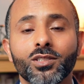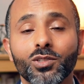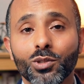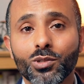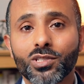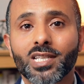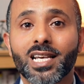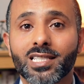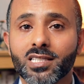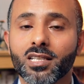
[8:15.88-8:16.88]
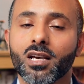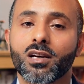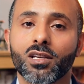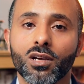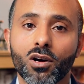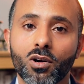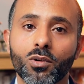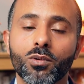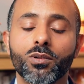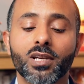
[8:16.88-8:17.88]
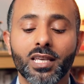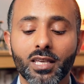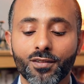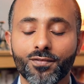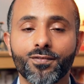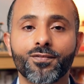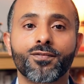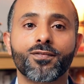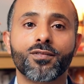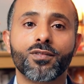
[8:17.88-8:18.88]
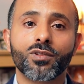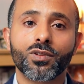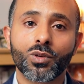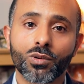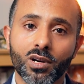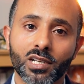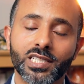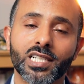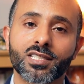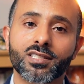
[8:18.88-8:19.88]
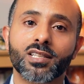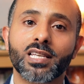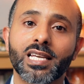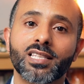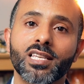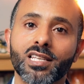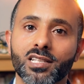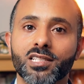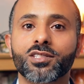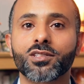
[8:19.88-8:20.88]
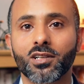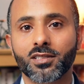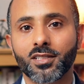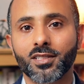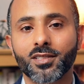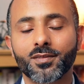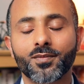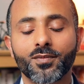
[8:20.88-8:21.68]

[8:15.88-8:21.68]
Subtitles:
Choose a CIO if you are just getting started.